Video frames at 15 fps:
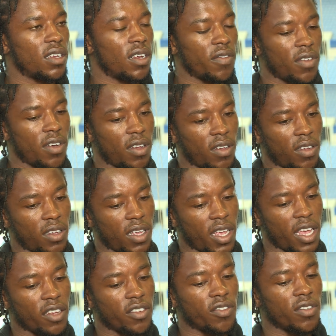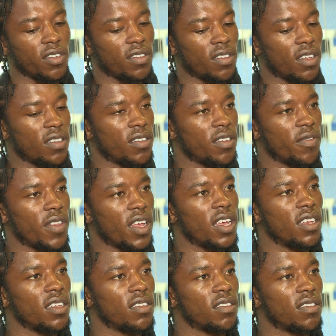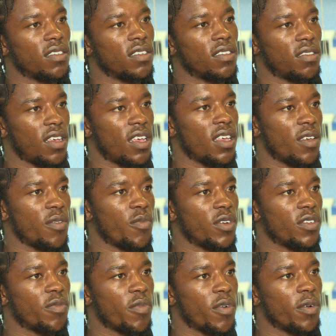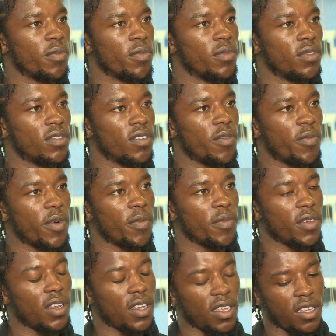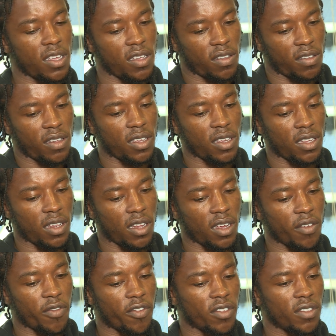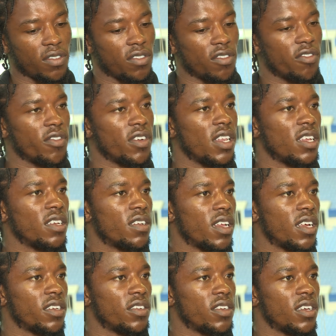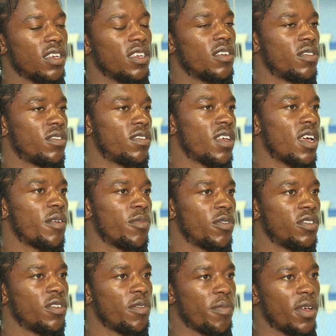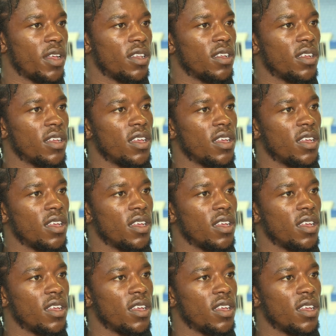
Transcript: I've got an extra incentive that it's taking West Brom to the Premier League. You see it, for instance, Grealish last year, you could see how much it meant